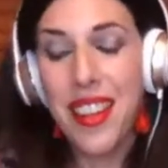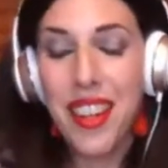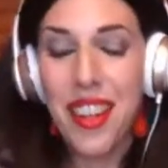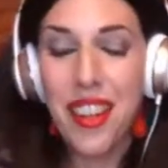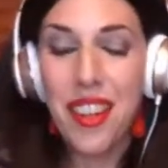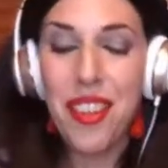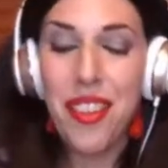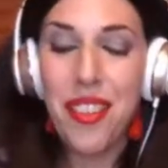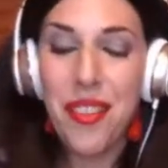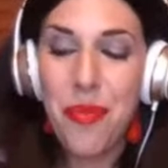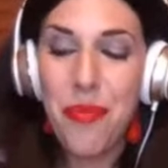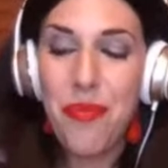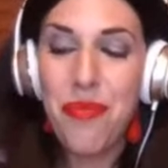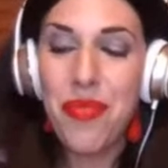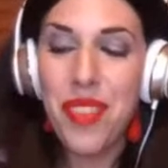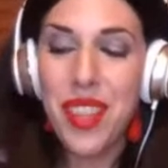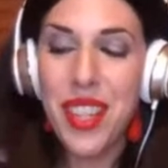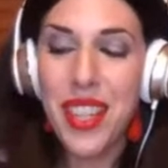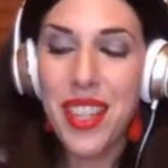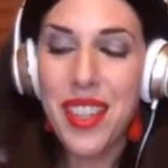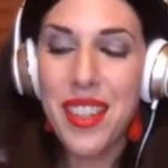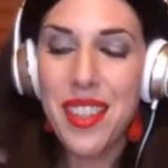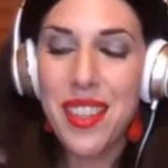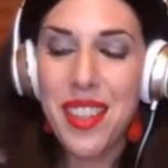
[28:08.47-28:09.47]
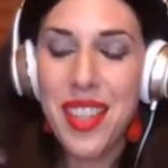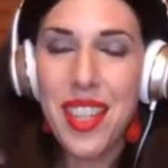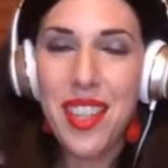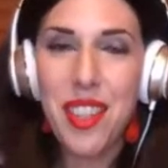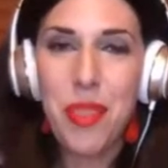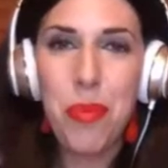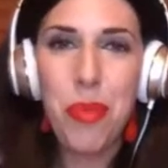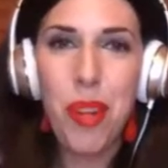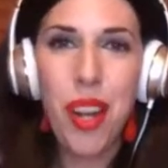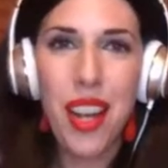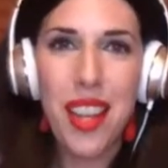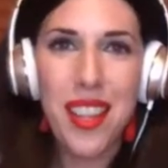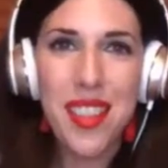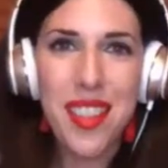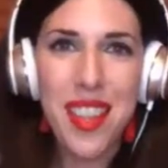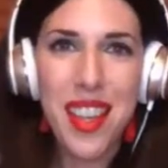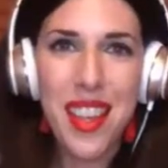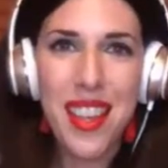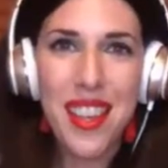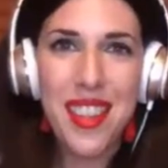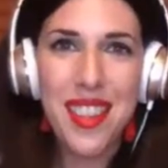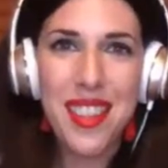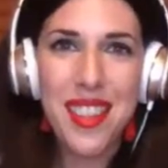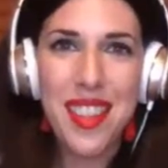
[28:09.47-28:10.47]
know, it's a
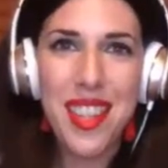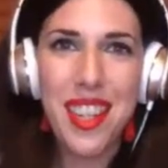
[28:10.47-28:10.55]
process.